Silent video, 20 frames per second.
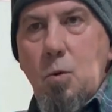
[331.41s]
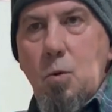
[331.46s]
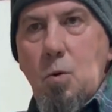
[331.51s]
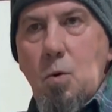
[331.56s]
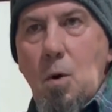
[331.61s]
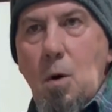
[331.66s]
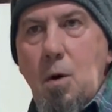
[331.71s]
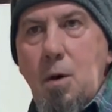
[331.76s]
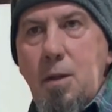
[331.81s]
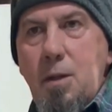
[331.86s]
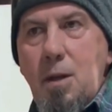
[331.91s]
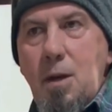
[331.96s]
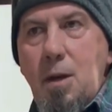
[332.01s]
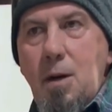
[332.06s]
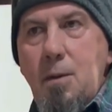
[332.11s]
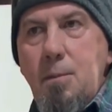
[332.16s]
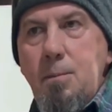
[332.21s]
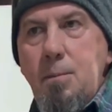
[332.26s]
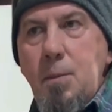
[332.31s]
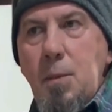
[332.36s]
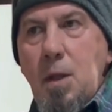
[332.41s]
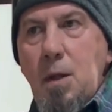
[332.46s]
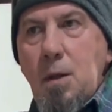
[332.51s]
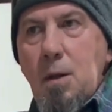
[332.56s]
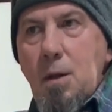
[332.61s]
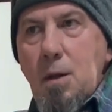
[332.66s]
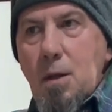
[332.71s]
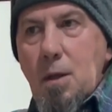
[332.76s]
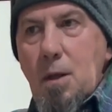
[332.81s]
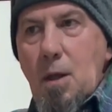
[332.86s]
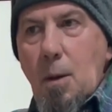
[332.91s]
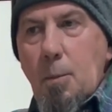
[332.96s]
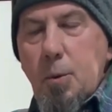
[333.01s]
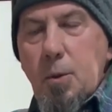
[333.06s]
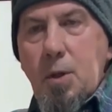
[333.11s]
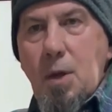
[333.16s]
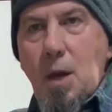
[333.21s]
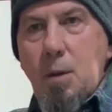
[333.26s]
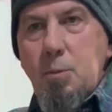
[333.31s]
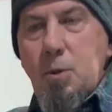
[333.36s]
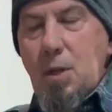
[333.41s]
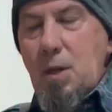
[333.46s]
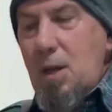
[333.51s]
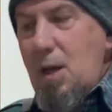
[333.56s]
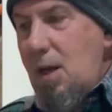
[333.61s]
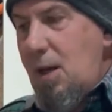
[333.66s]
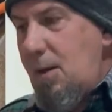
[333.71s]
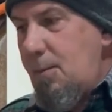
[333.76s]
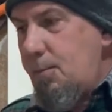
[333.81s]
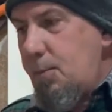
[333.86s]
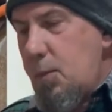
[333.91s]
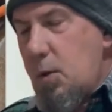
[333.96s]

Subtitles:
straw in there a couple times a day.